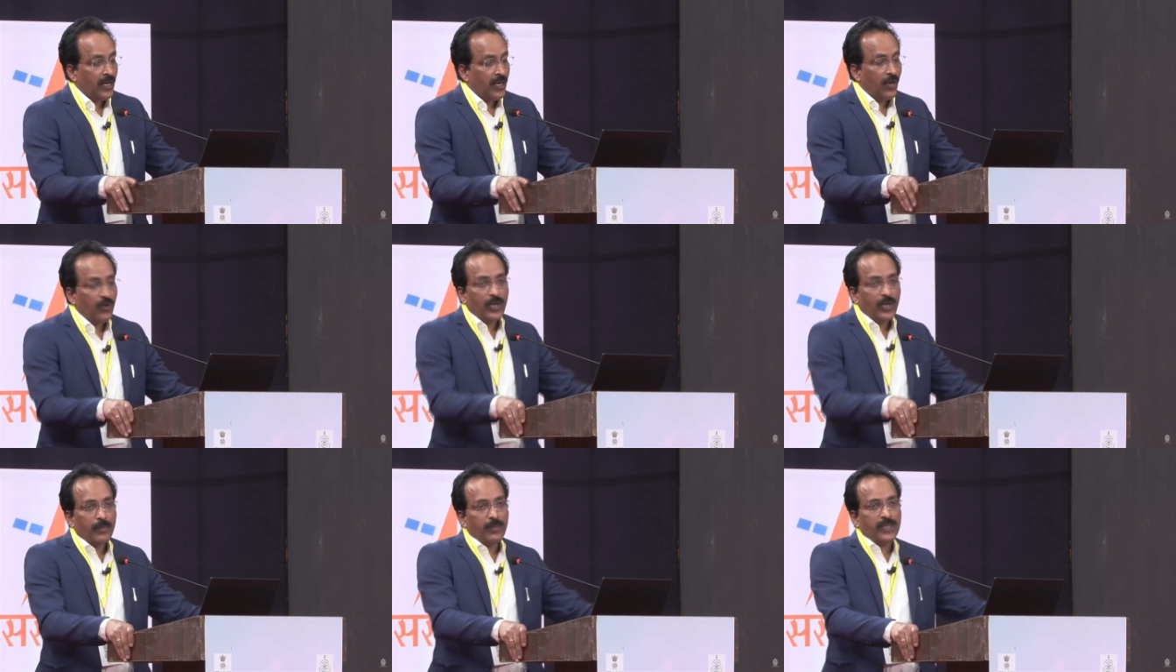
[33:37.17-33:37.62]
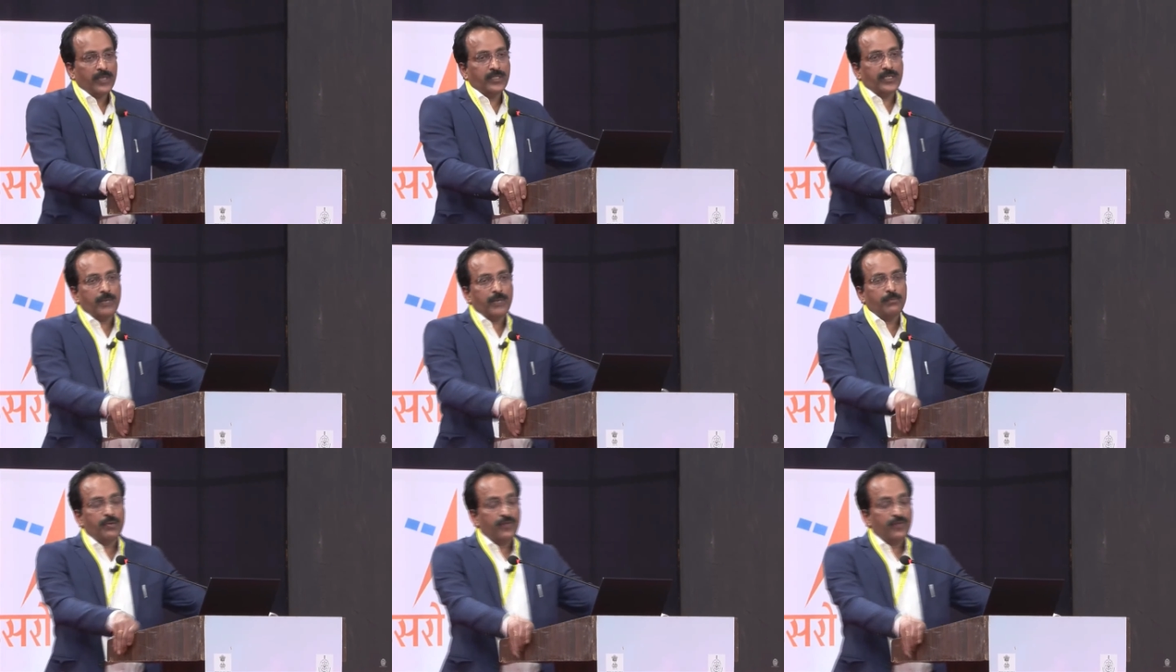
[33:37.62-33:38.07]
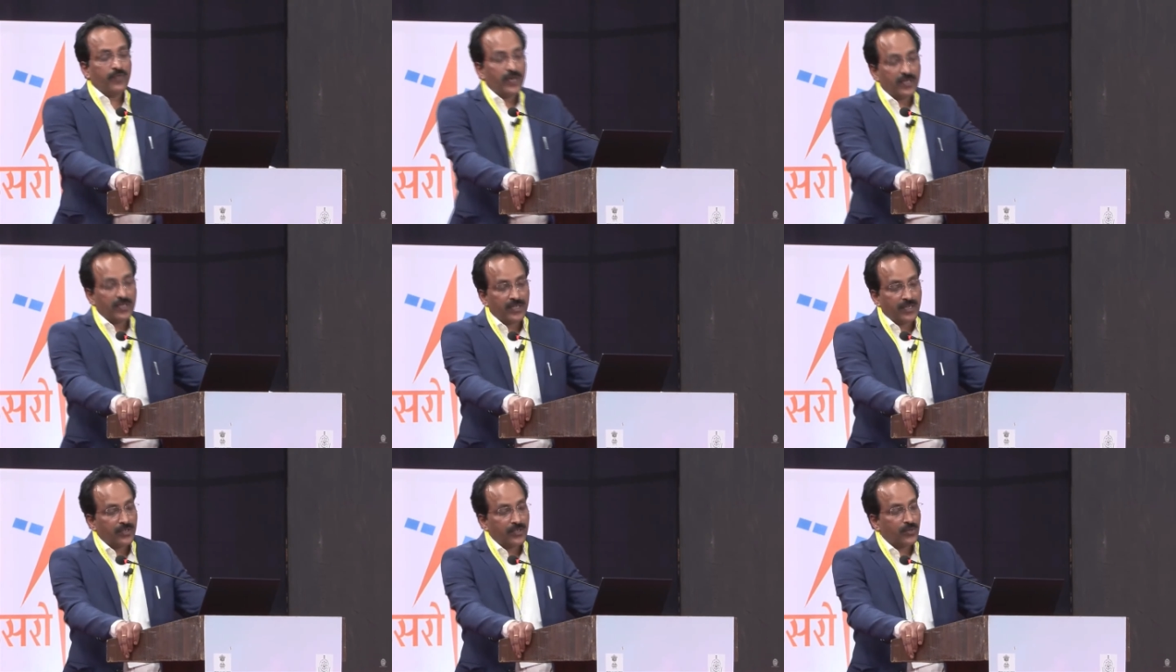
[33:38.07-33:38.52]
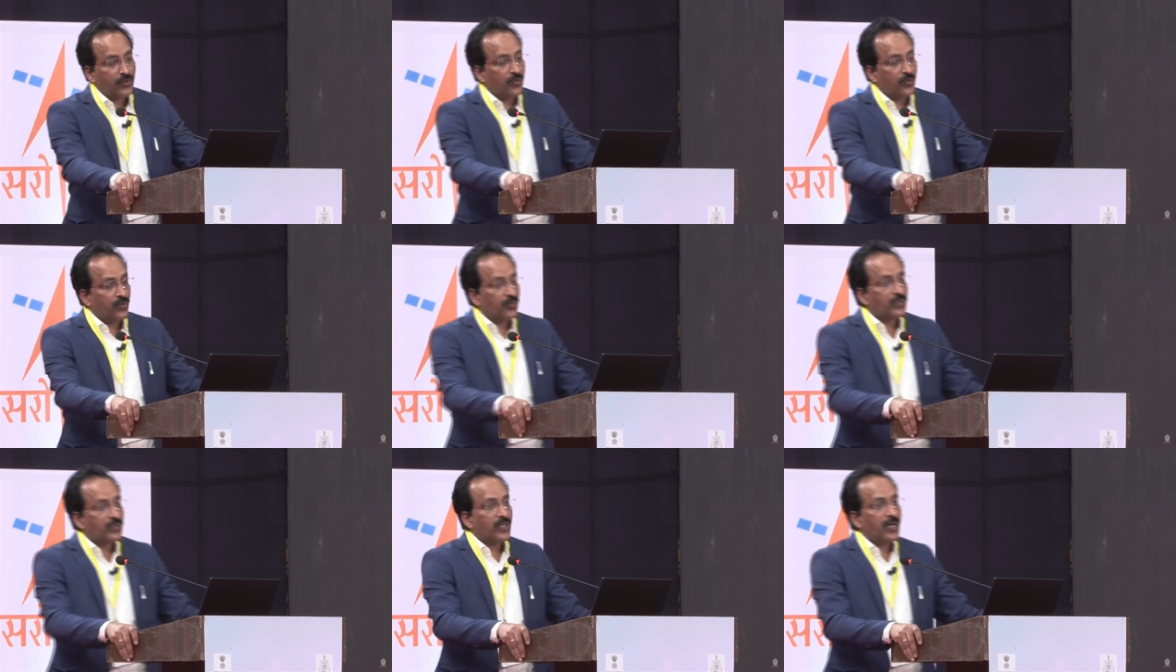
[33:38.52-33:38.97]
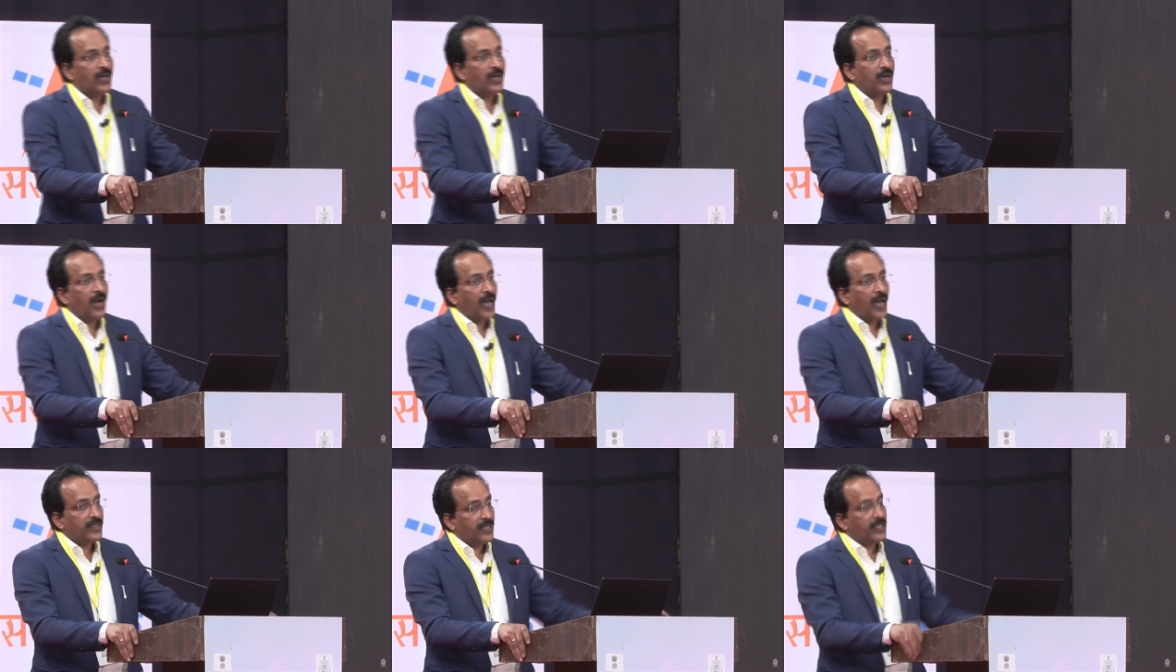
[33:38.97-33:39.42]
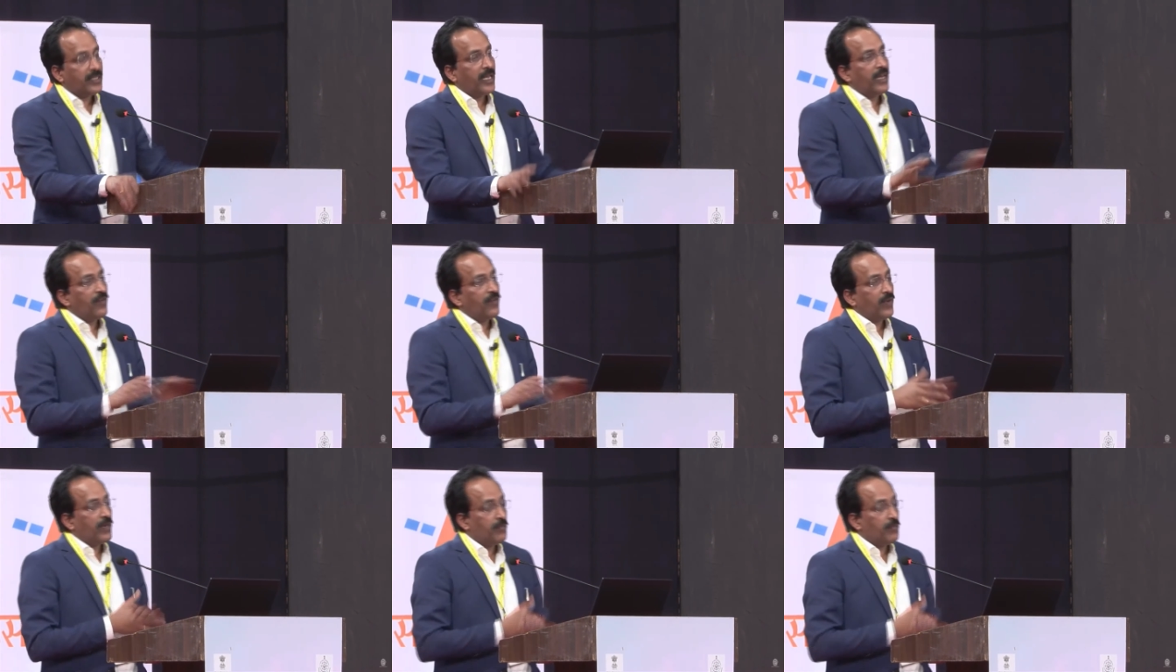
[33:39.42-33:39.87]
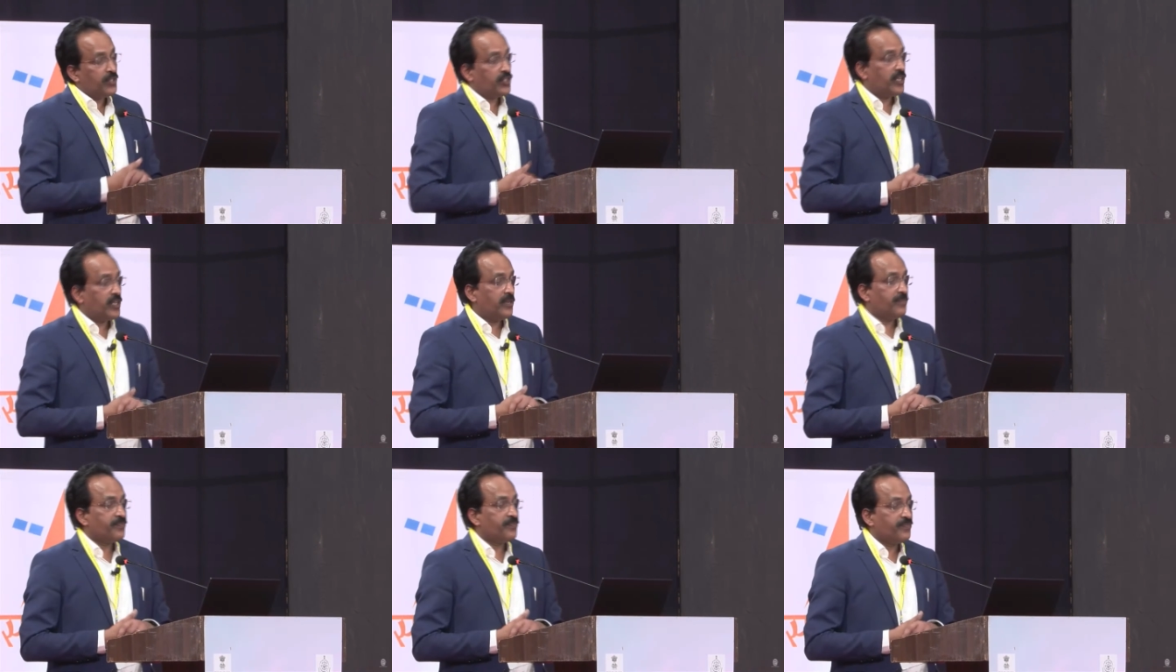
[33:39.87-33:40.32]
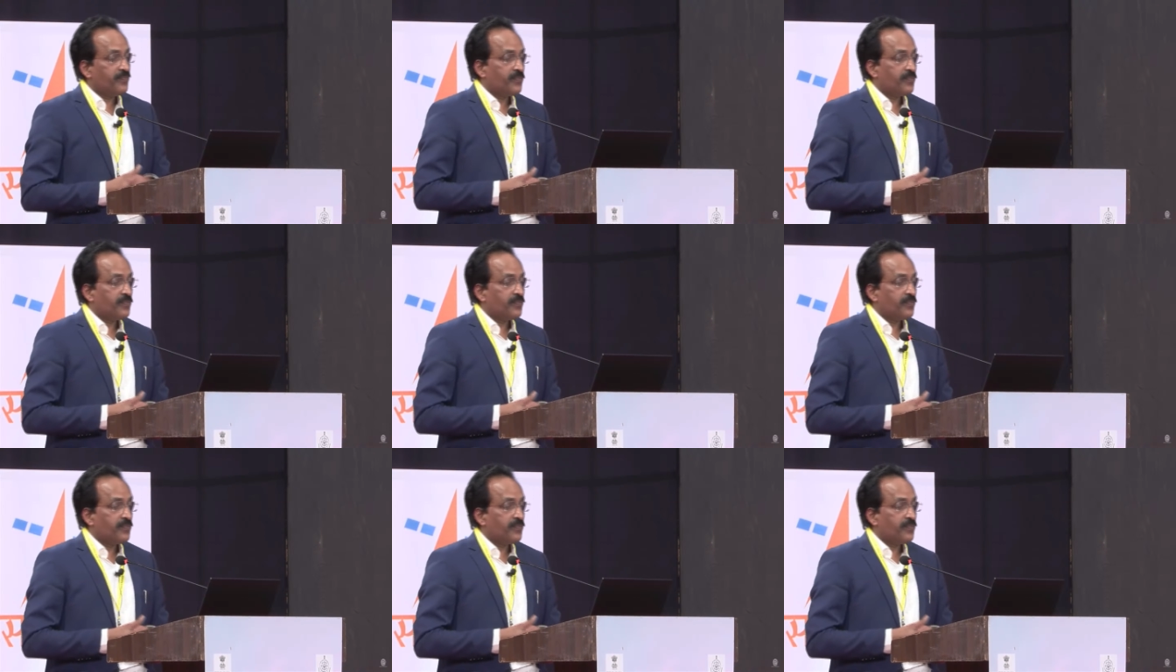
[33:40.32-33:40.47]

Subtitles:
Now let me jump further to the Aditya L1 mission,